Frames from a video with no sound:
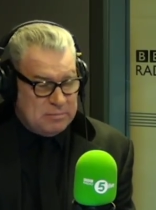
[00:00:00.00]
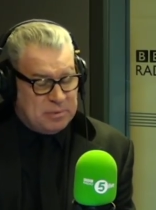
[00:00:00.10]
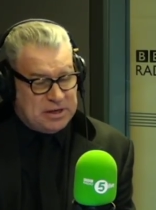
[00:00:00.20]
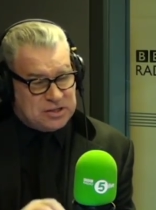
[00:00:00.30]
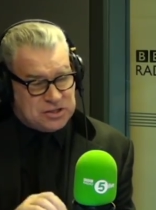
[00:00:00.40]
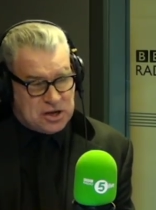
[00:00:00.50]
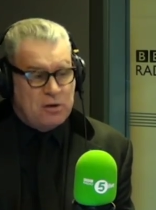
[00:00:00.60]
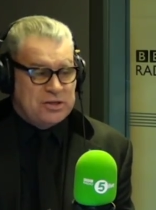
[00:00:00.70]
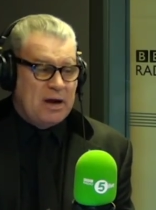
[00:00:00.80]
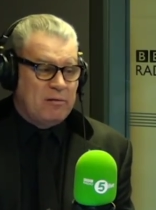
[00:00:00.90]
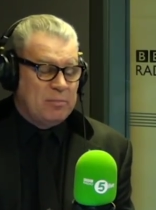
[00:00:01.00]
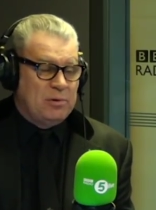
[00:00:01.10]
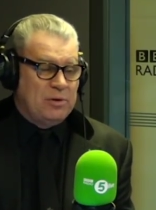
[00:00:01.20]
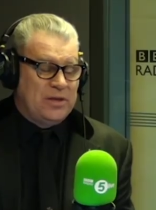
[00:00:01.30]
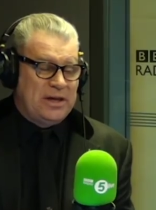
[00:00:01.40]
but it's so
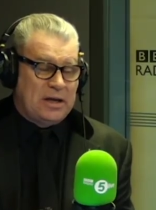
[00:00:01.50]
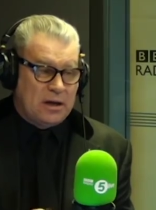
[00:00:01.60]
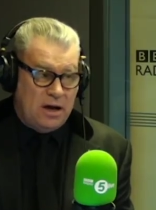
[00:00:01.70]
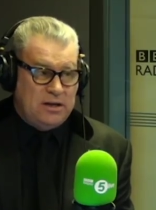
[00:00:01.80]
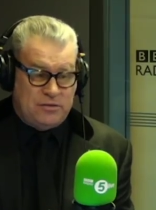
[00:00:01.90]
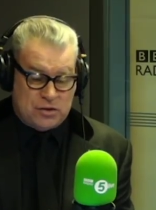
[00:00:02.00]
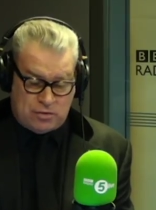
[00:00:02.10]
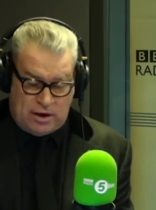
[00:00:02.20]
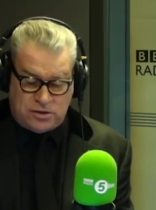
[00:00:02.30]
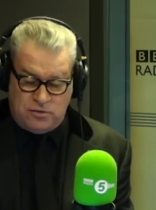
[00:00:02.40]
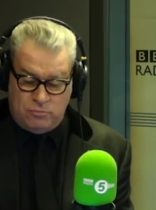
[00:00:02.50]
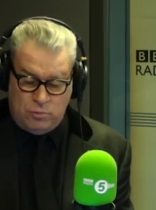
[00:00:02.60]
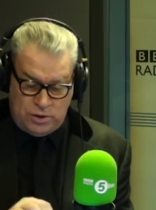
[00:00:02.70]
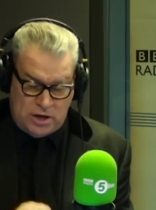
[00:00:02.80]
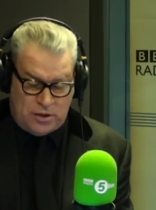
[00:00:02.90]
terrible that it kind of distracts you from
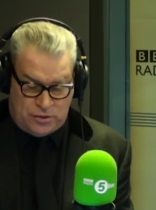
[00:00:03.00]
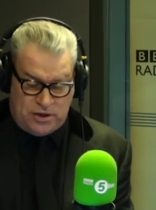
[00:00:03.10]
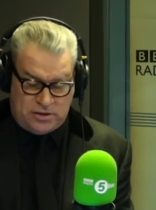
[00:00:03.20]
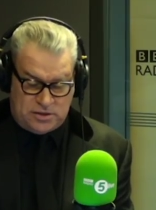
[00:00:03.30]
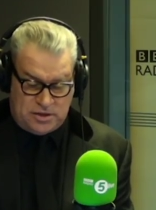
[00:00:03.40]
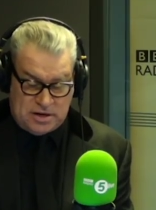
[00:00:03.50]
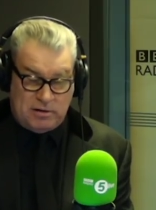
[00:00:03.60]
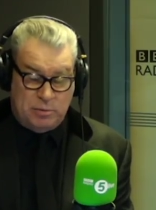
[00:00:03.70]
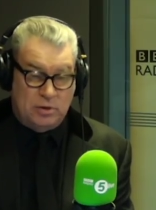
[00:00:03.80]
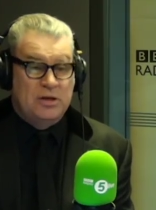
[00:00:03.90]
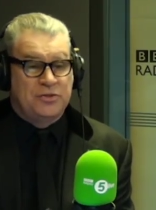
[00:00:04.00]
all the other things that are terrible.